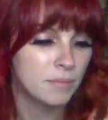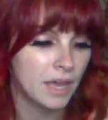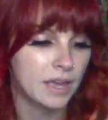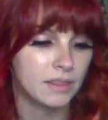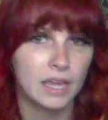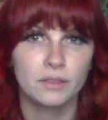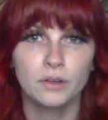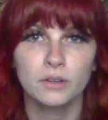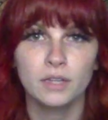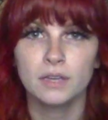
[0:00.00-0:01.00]
that like
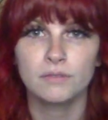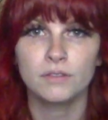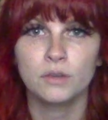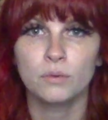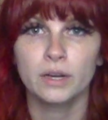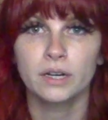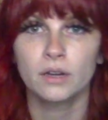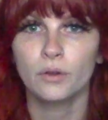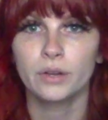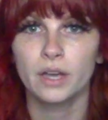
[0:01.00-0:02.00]
literally if you weren't
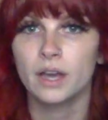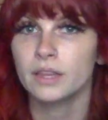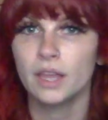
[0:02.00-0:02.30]
holding on,